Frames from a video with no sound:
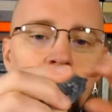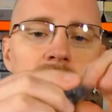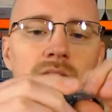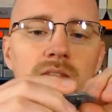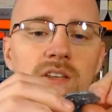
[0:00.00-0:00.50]

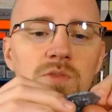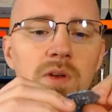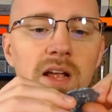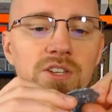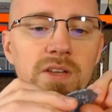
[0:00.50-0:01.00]
And this
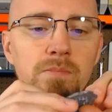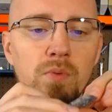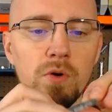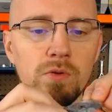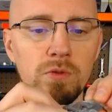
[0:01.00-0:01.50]
one actually
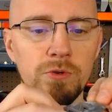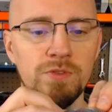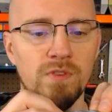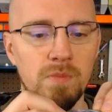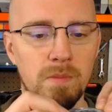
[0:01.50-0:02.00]
broke loose
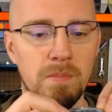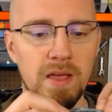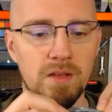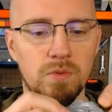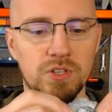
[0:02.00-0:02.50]
from the
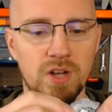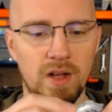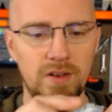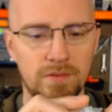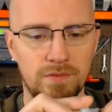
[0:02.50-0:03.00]
bed, which
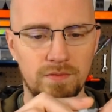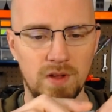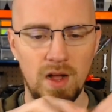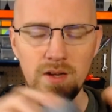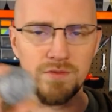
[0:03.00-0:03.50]
kind
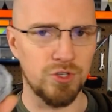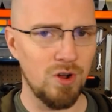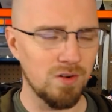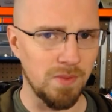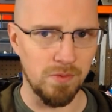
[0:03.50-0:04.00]
of
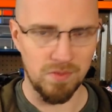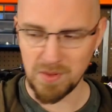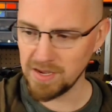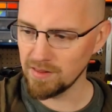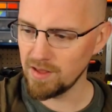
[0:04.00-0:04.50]
shocked me with
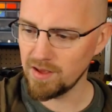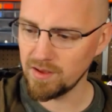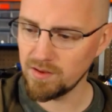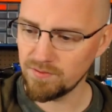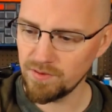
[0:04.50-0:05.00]
PLA.
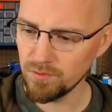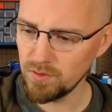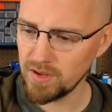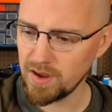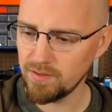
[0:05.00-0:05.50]
I've never
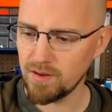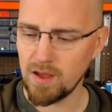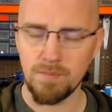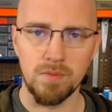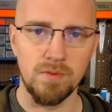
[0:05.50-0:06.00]
really had that
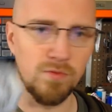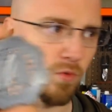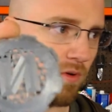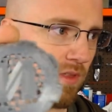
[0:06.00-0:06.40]
happen before,